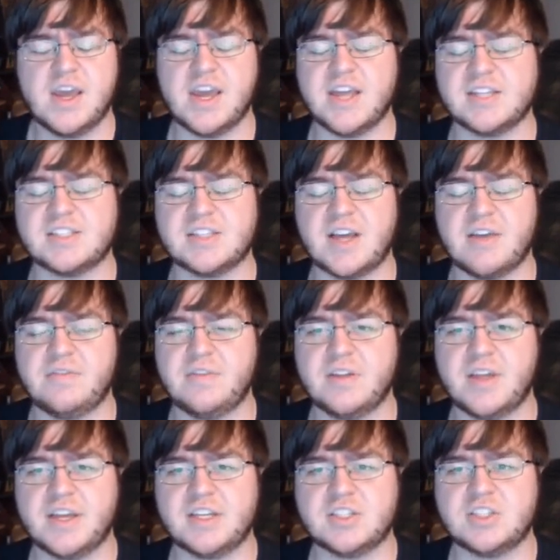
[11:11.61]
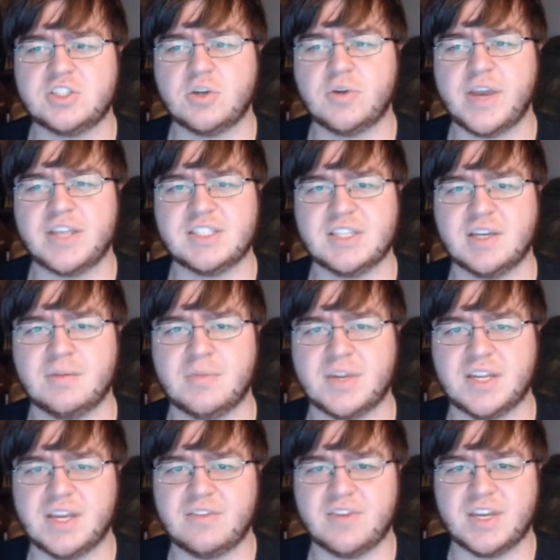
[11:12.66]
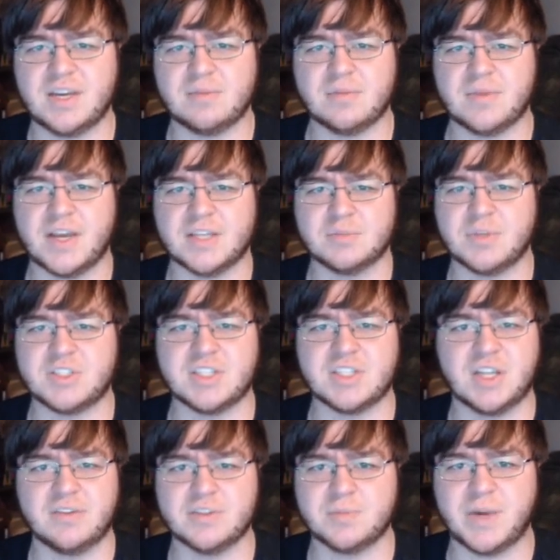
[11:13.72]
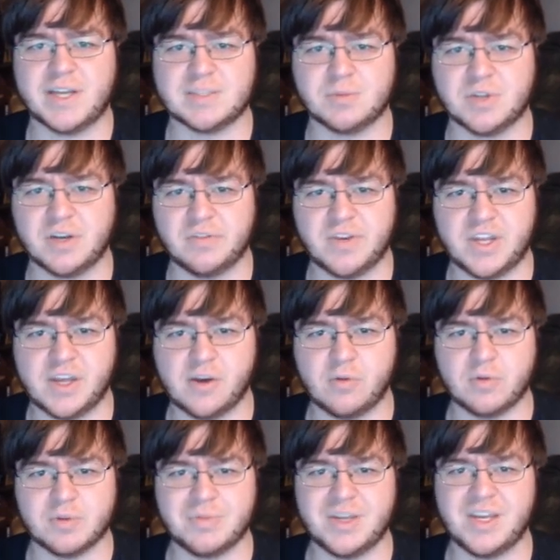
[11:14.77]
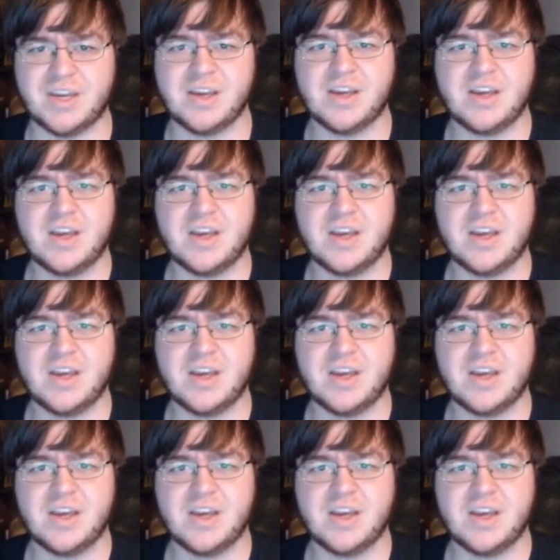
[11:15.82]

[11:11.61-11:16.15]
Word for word: It, I feel like showcasing him and giving him as much love as possible in a video would be